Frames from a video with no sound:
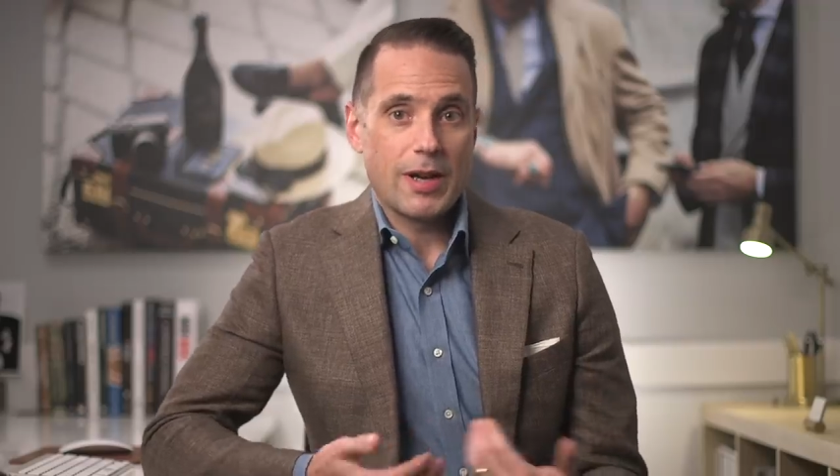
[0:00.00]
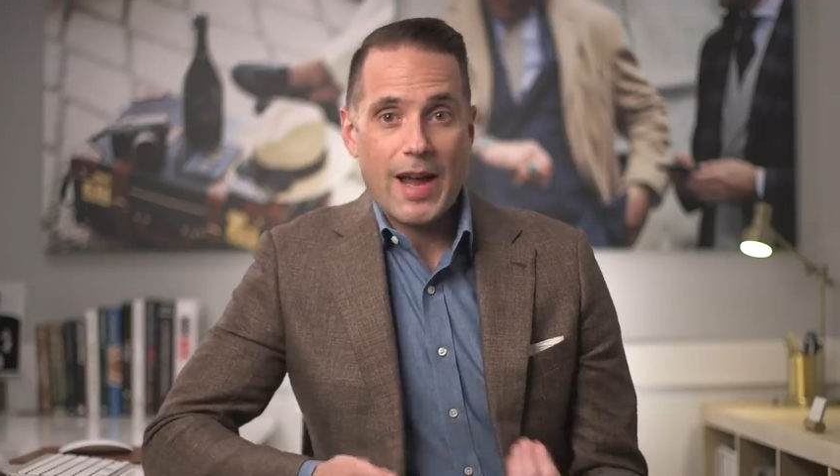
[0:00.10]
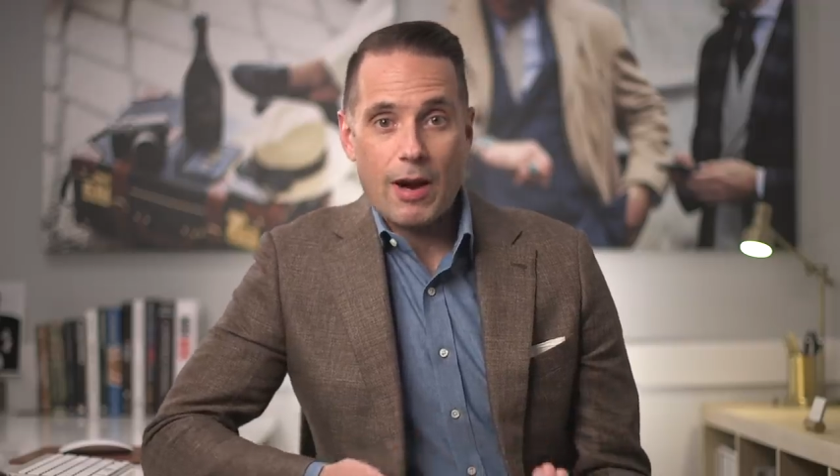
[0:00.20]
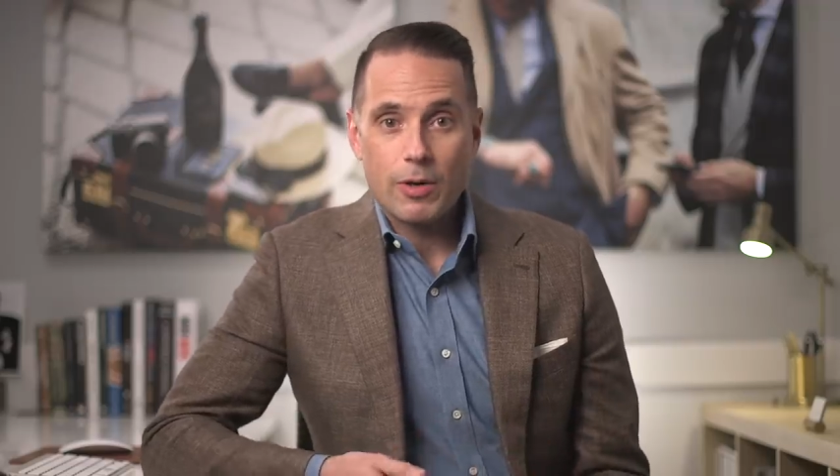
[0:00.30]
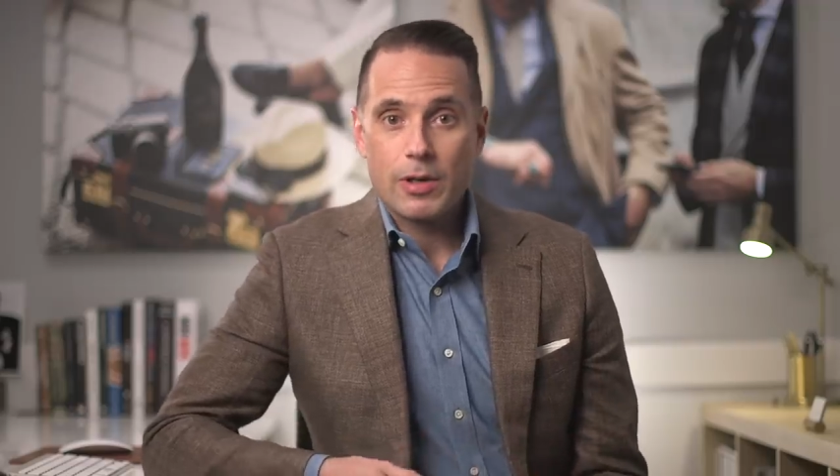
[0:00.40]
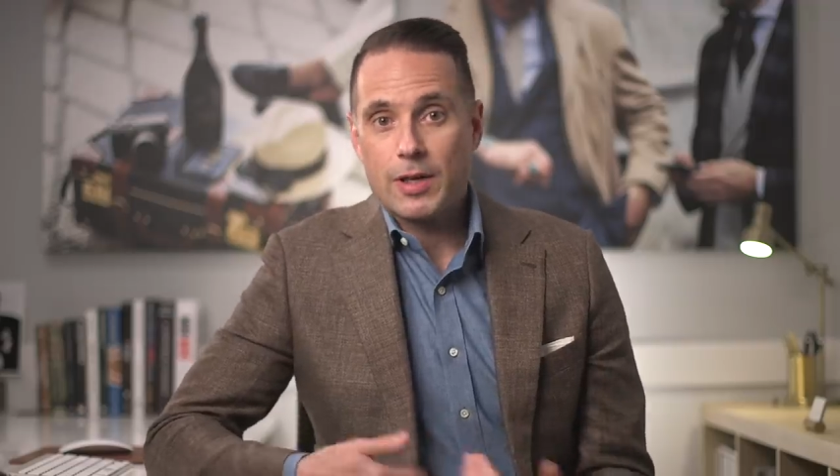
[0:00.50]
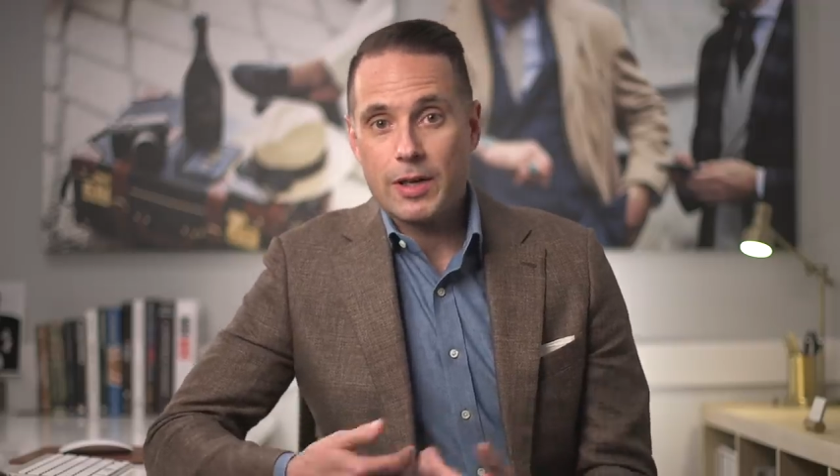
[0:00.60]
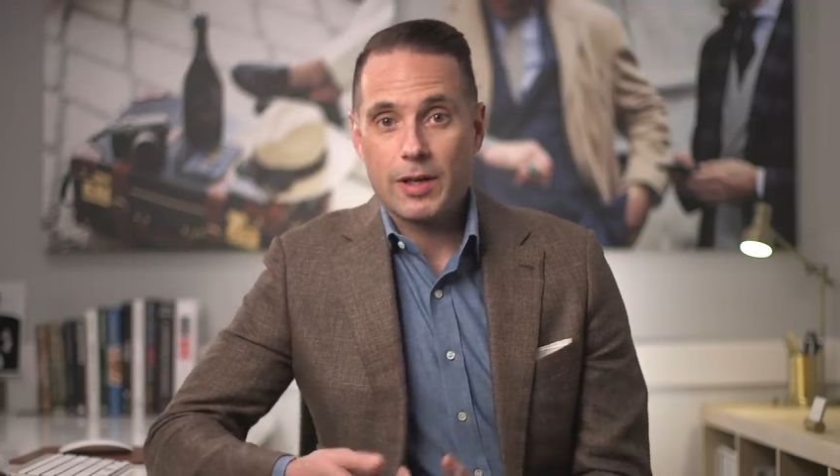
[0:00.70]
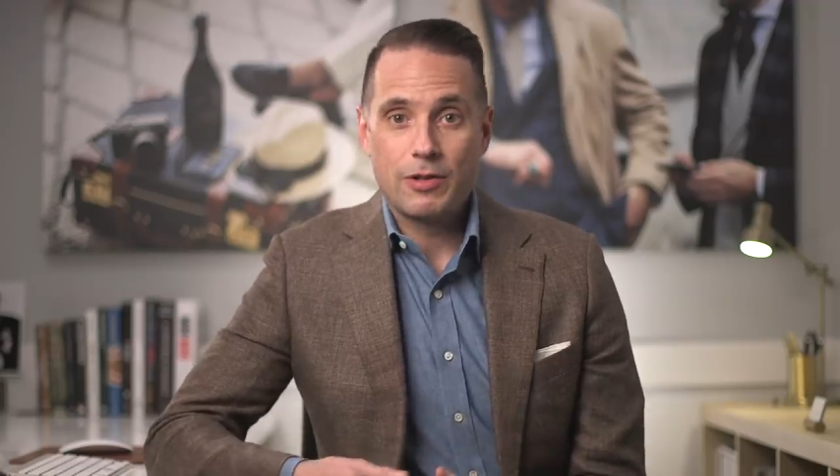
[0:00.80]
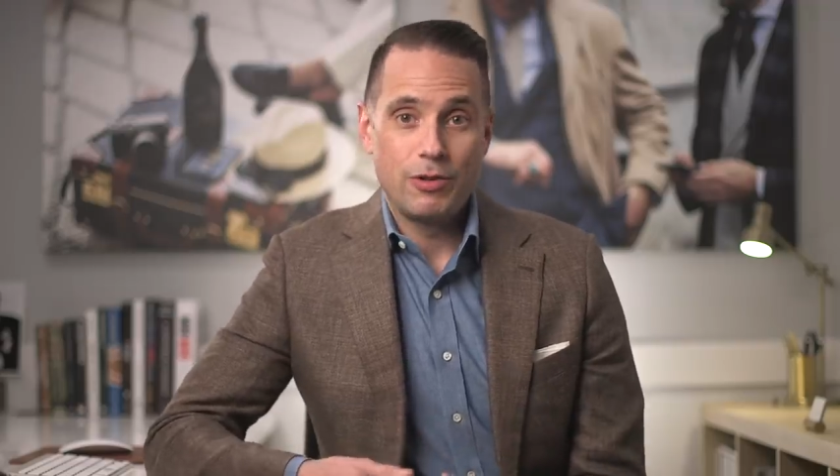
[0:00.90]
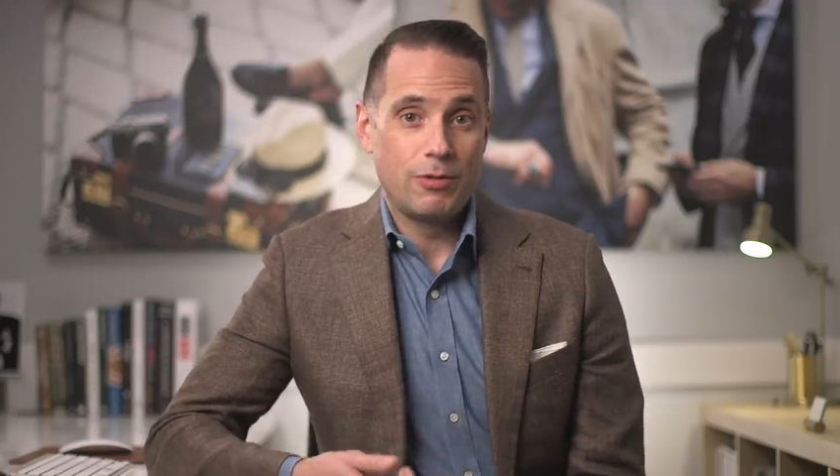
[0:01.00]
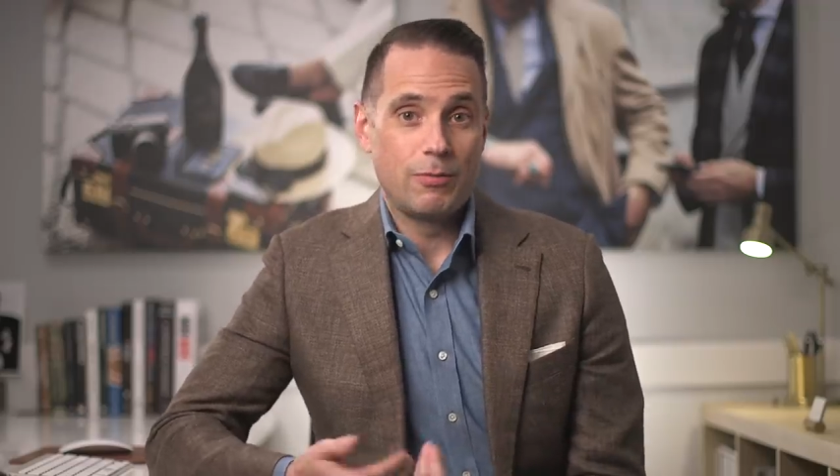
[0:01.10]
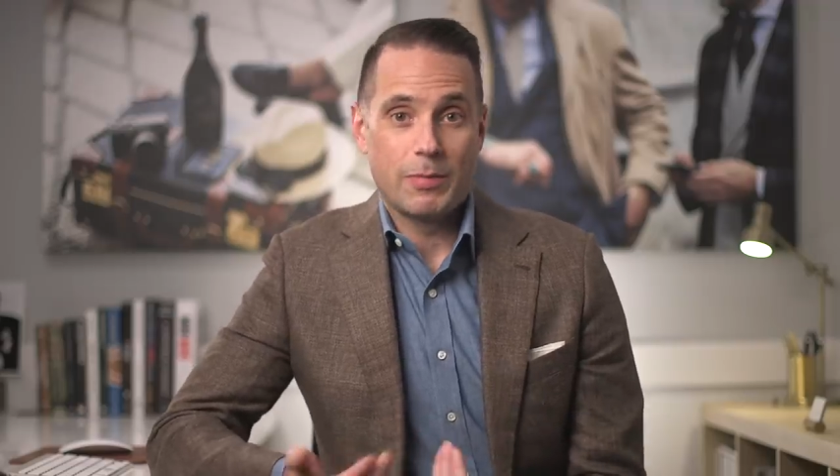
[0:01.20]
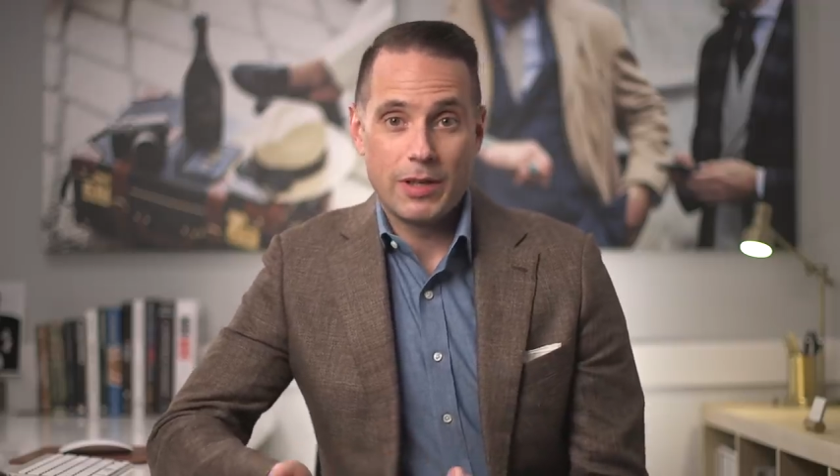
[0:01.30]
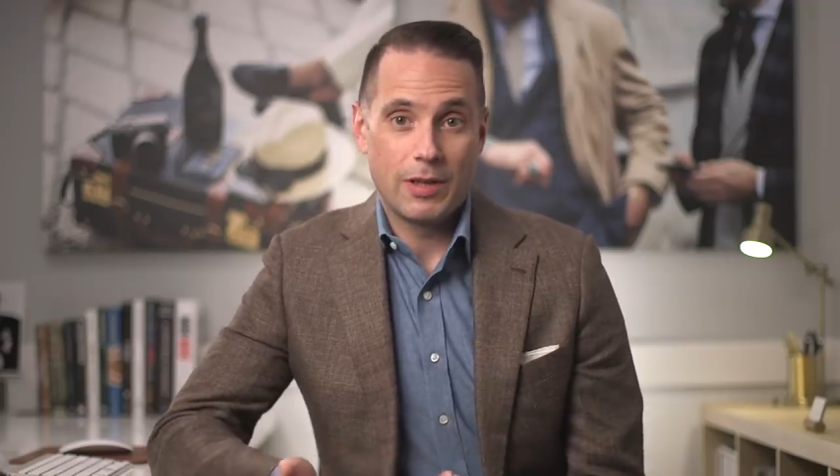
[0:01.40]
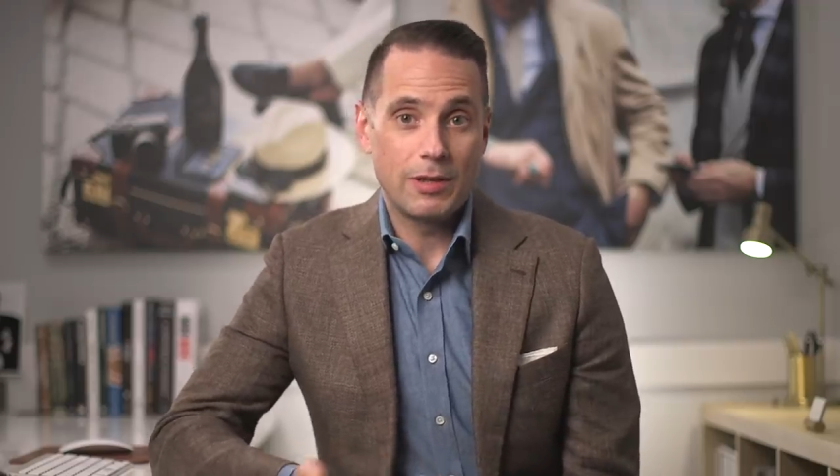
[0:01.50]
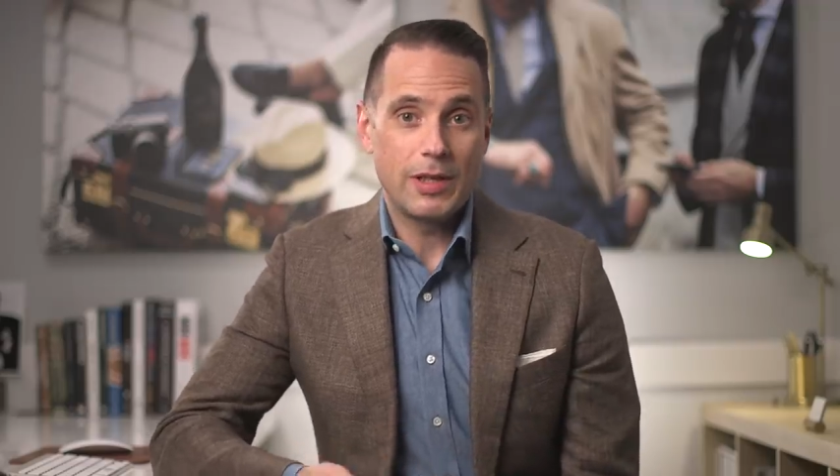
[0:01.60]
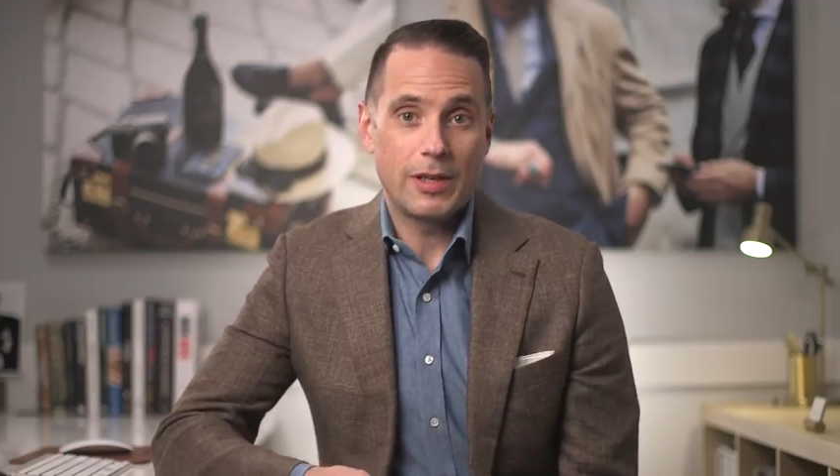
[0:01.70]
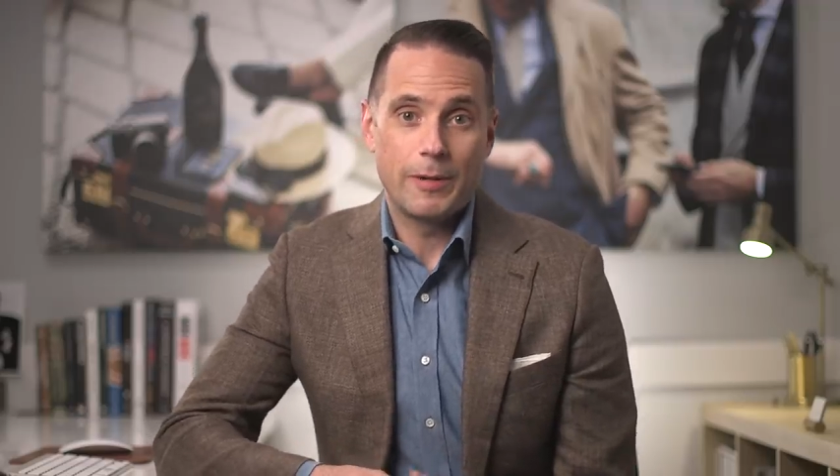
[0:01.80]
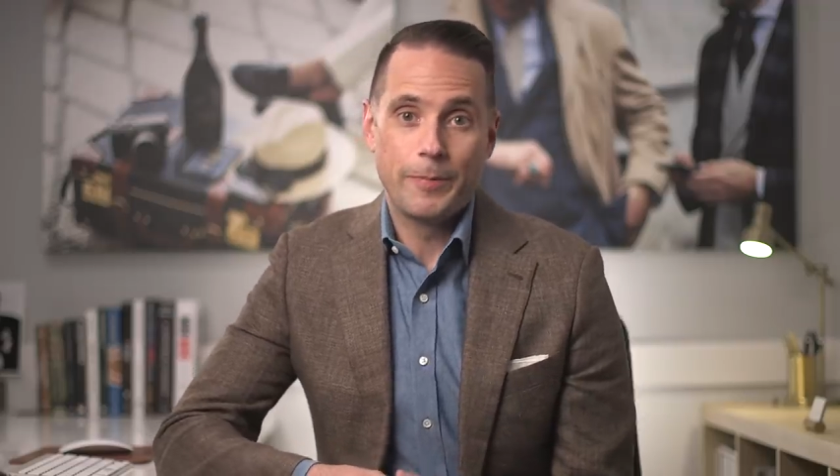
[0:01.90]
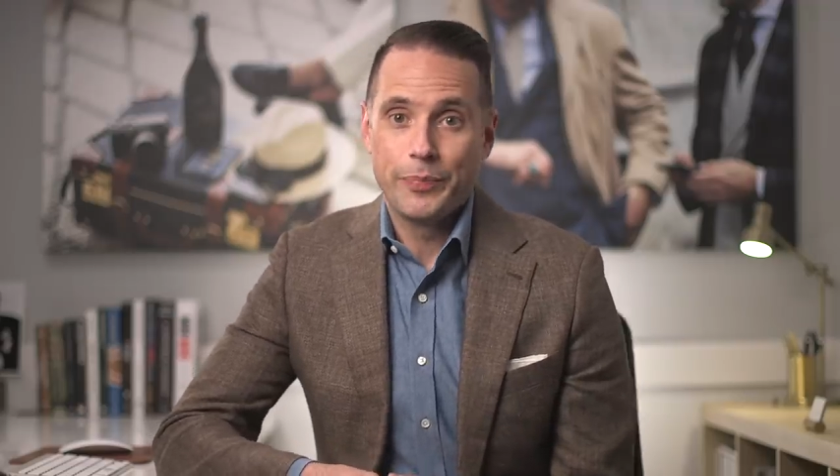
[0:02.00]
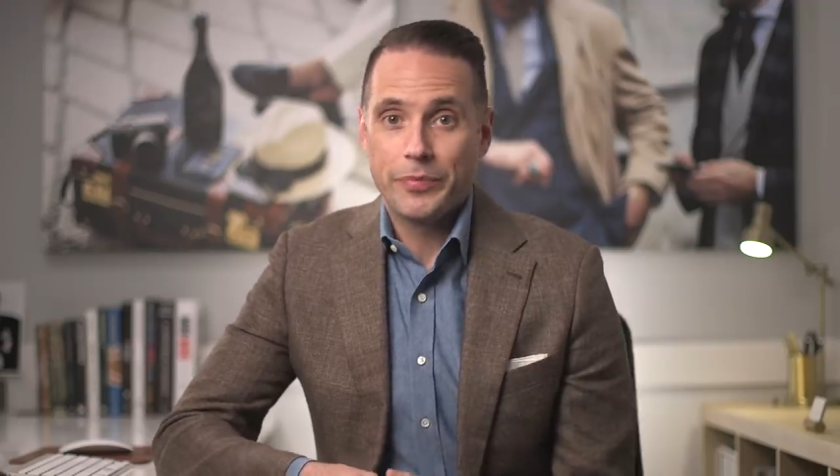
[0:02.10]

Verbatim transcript: an hour talking to my young leader.